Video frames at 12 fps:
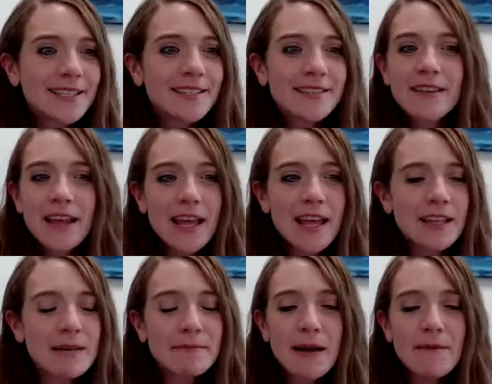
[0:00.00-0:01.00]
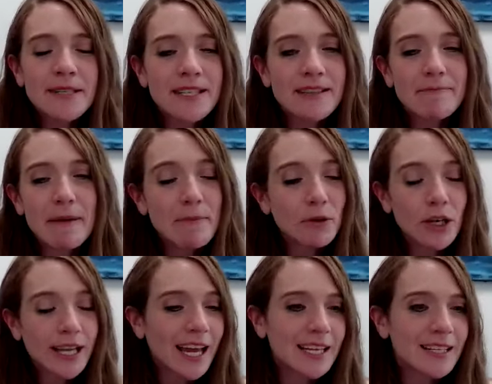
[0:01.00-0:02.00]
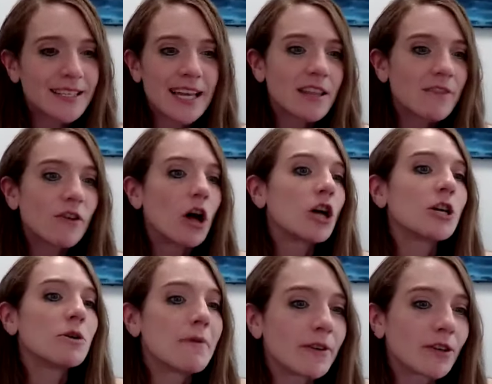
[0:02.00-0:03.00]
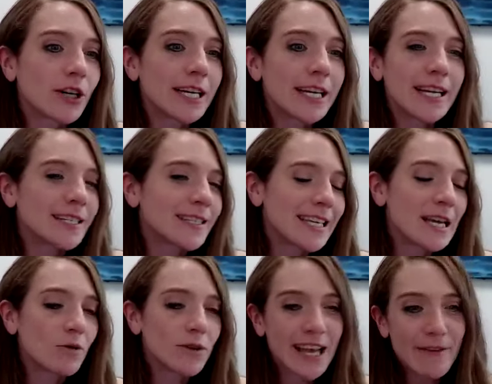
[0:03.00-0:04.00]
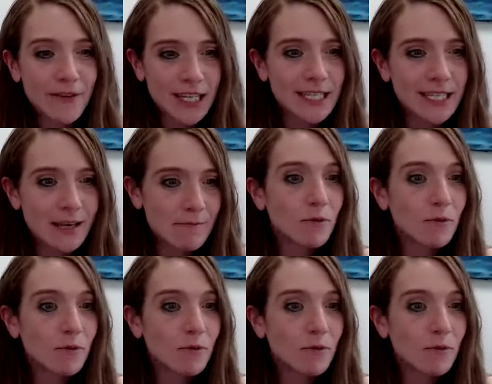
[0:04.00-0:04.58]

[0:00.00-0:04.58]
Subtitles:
It's sometimes people look at it and say the volume of ingredients equals efficacy,